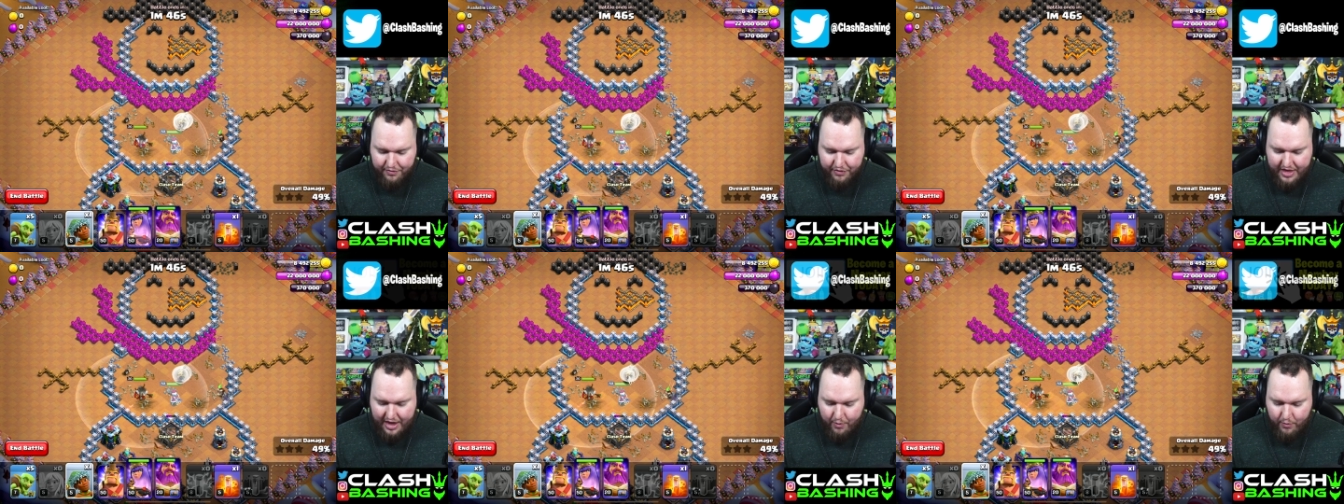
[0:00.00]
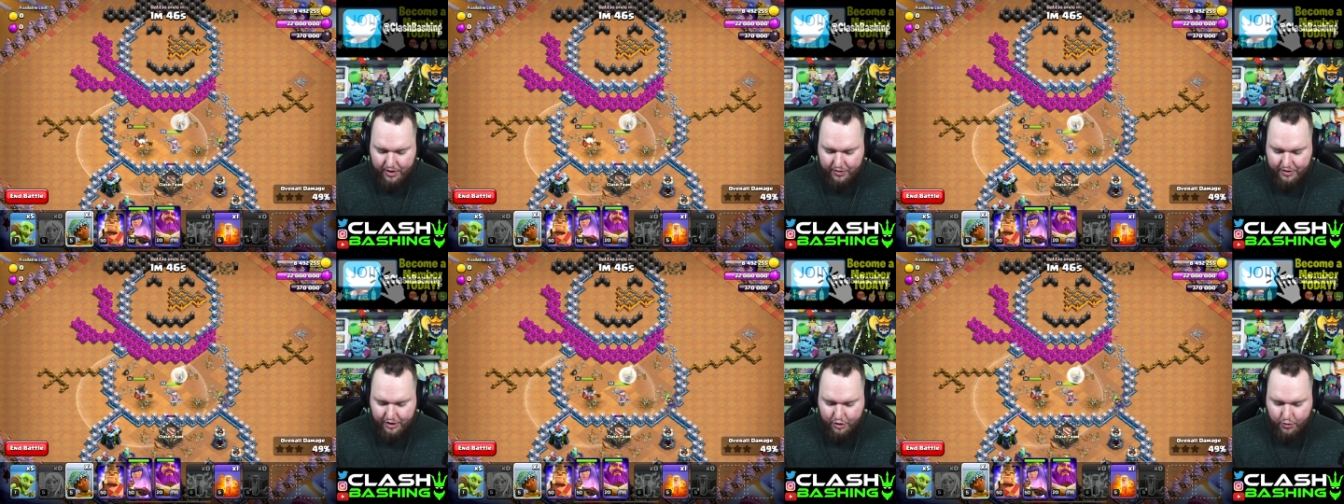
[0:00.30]
that
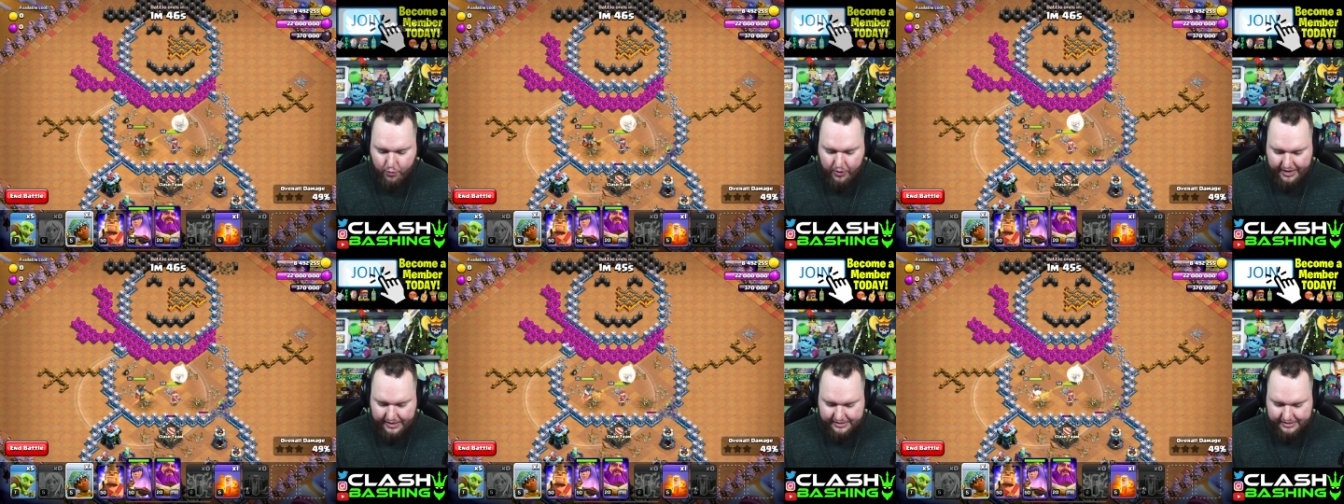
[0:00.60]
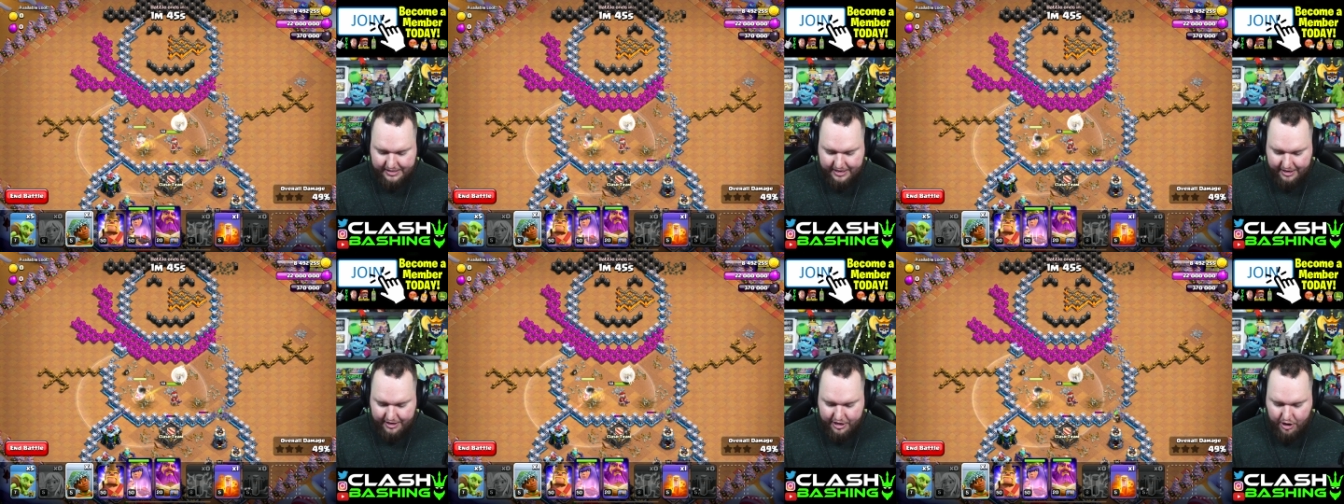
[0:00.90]
way the
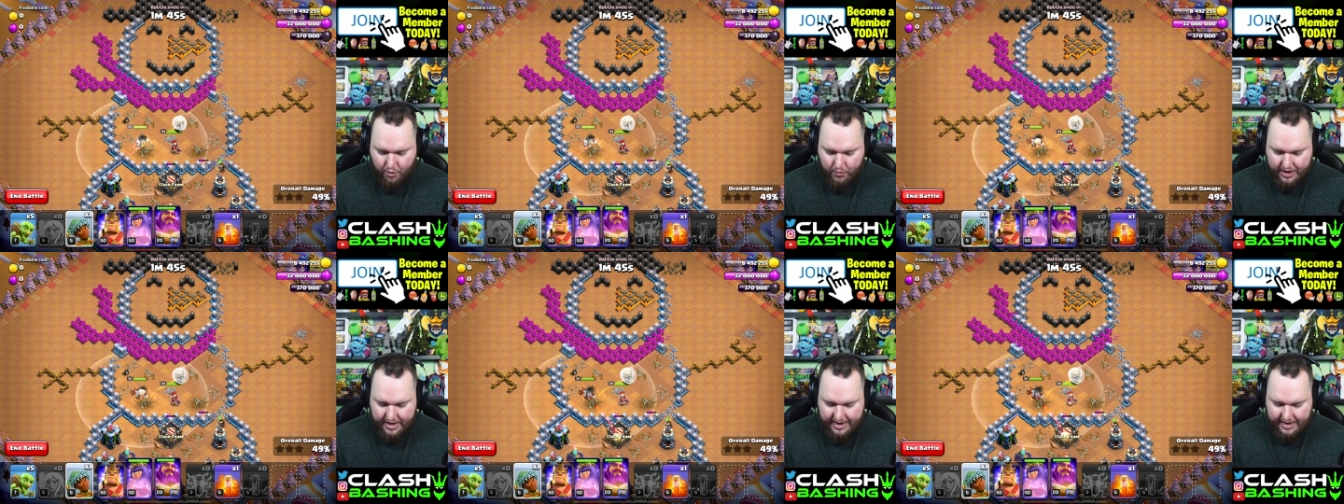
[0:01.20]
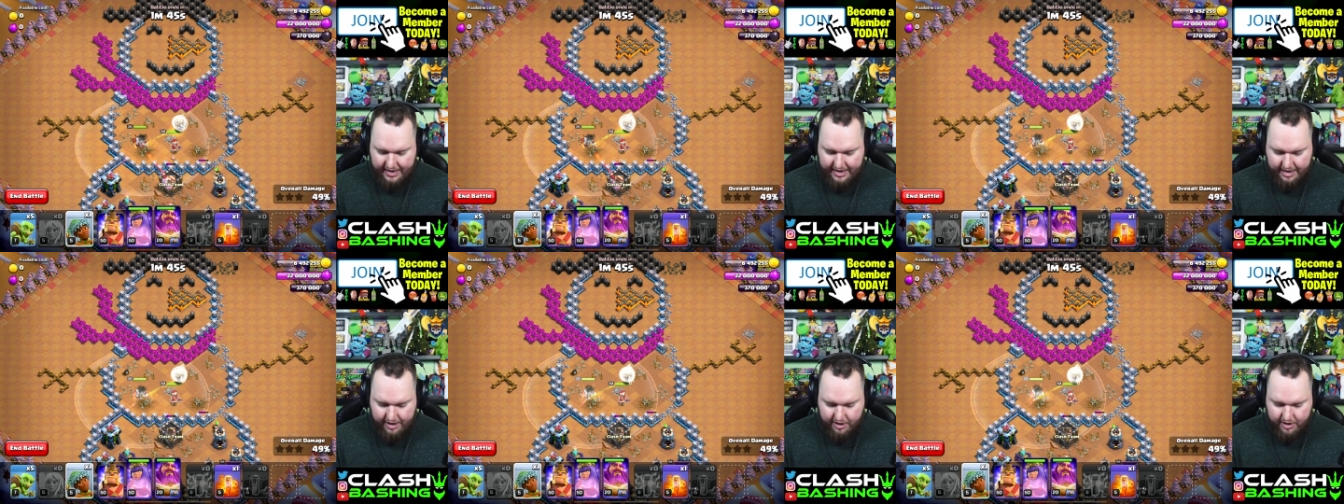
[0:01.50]
queen's going to go in
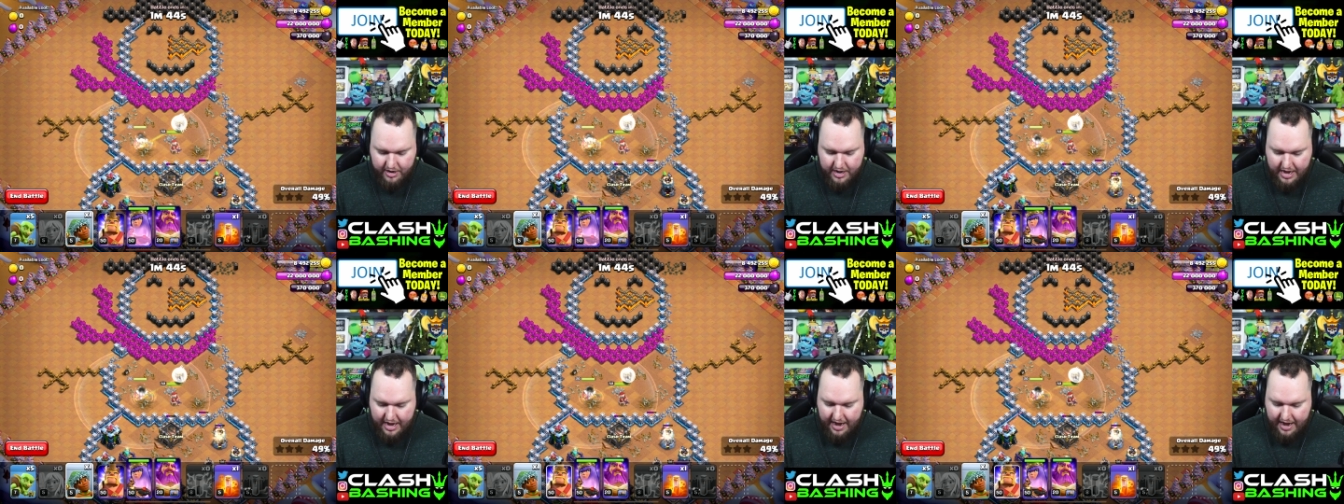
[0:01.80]
here.